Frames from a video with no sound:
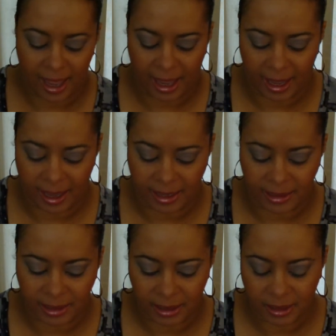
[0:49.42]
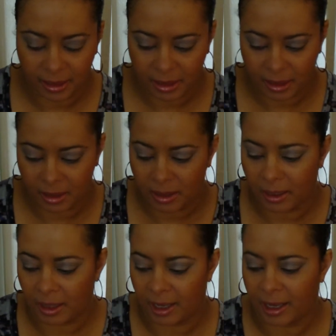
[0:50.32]
And,
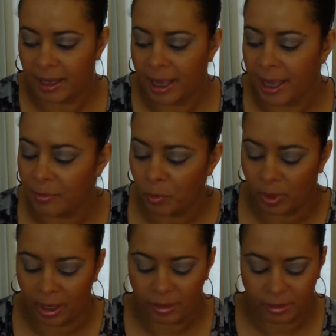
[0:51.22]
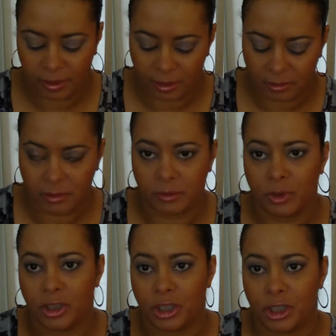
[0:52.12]
yeah, it came with, I'm
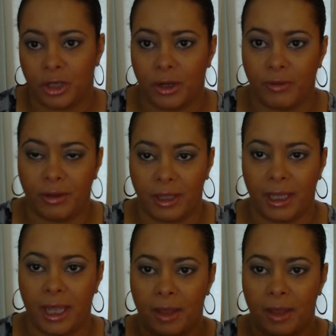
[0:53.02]
going to just show you everything it